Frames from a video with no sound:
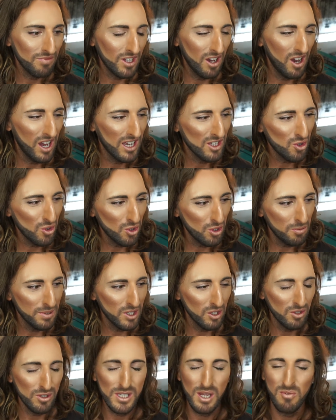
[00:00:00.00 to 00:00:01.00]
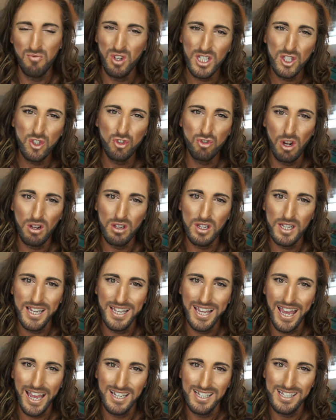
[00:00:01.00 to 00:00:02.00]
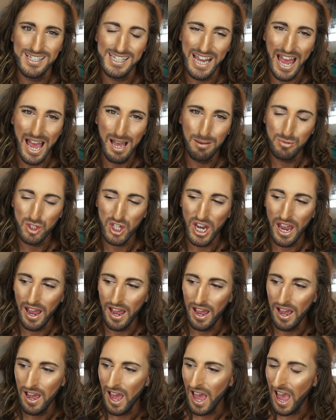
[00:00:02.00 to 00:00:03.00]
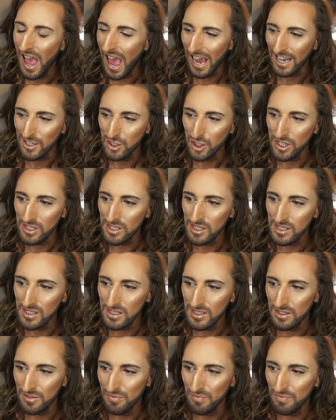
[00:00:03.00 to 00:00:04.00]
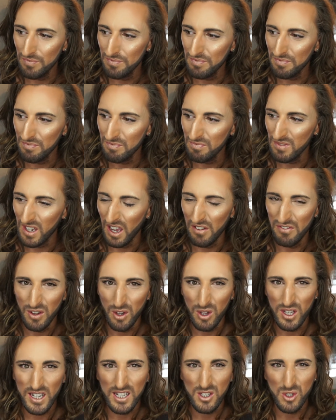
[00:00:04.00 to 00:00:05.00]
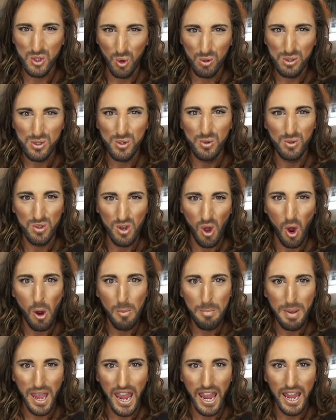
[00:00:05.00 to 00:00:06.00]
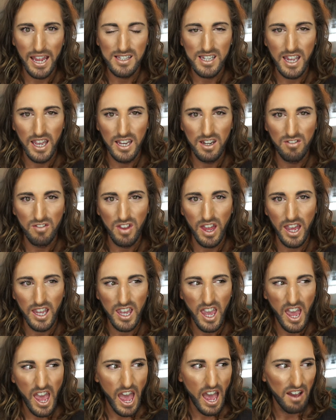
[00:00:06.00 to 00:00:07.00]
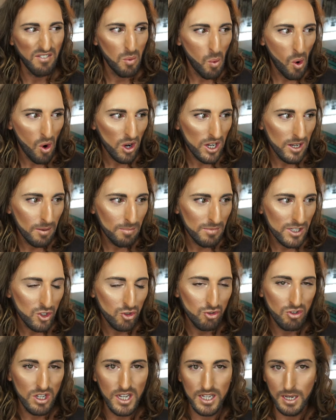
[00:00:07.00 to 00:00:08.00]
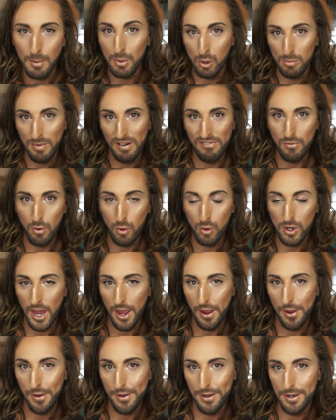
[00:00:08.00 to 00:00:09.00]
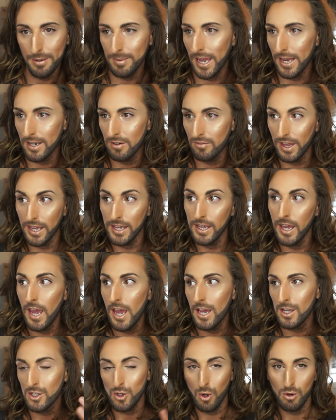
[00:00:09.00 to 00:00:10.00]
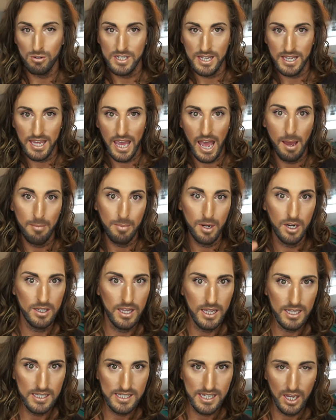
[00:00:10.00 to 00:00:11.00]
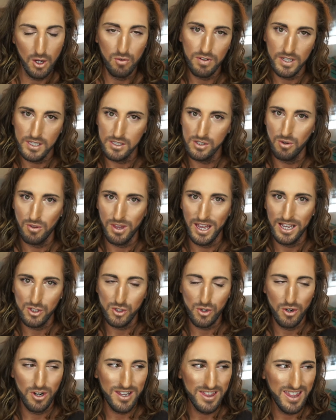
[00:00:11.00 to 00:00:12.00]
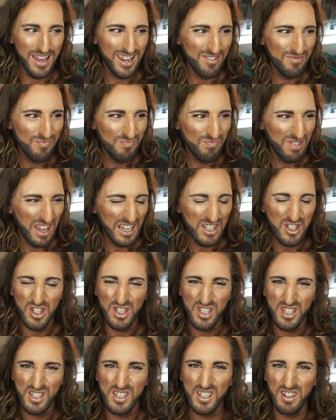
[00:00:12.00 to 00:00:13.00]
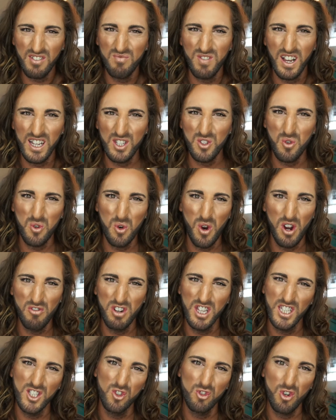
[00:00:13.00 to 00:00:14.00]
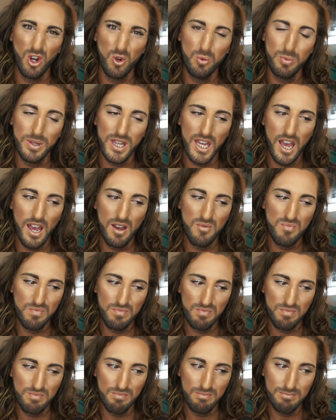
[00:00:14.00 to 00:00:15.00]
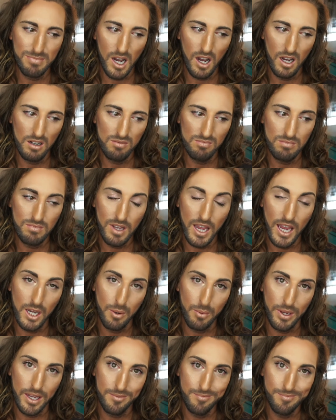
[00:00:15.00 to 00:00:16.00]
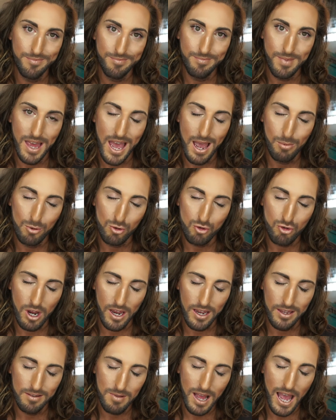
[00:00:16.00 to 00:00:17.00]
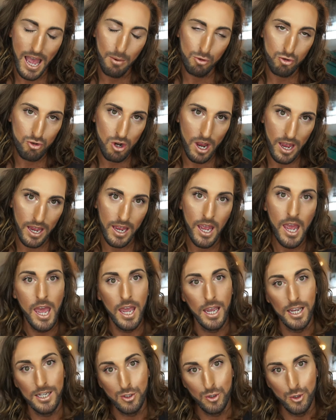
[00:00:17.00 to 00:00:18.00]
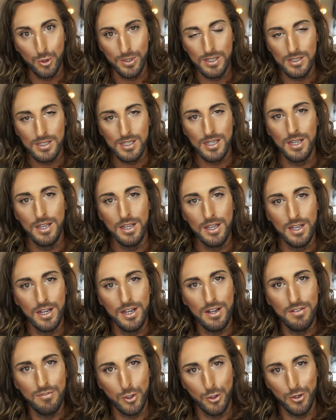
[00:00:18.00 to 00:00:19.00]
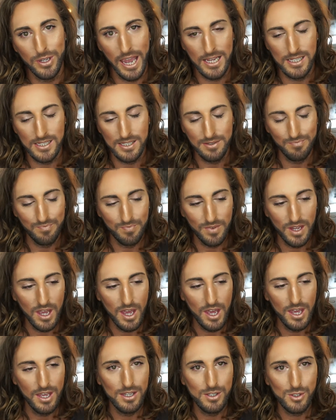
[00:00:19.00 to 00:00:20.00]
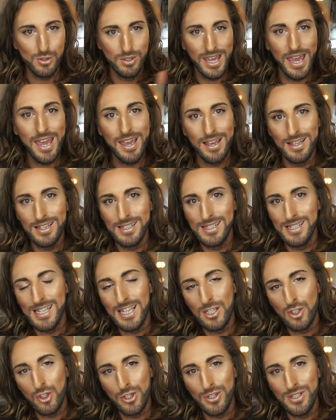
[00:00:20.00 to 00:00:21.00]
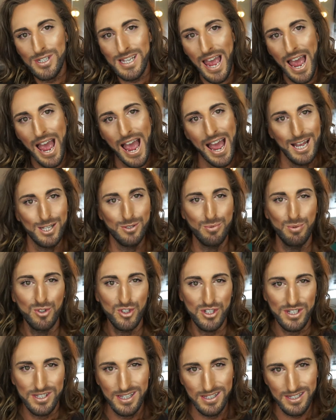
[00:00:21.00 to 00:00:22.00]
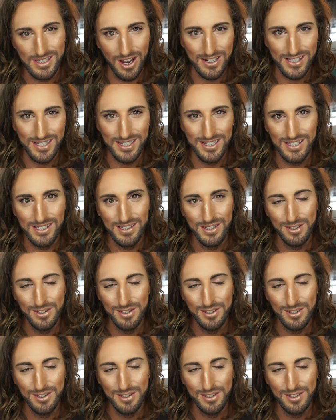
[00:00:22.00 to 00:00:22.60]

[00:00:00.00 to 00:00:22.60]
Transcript: I don't know about you, I'm really struggling to get into Snapchat. I feel like a total knobhead, kind of like if I'm walking up the street and I pull my phone out and I'm kind of like talking to the camera and getting selfies and all that sort of thing. I don't know, I really struggle with that. But anyway, I will try and do it for you guys. So yeah, stay tuned and we'll just get started.